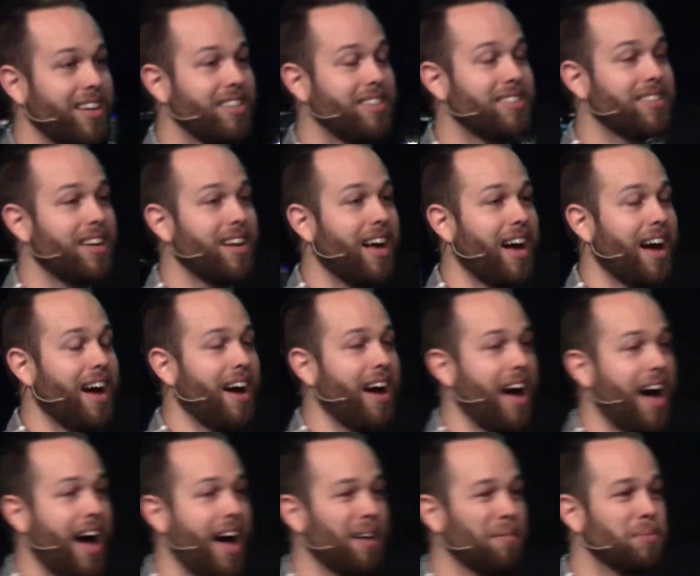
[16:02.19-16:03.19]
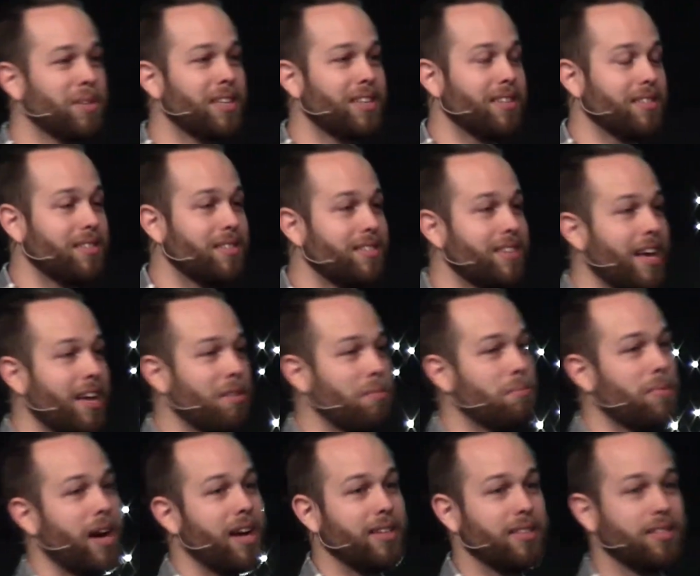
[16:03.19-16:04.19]
He said, "I'm going to
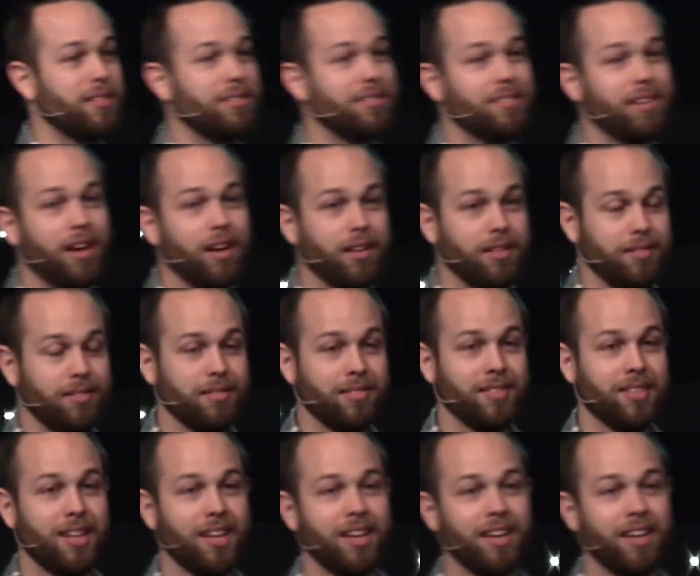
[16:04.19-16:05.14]
send my son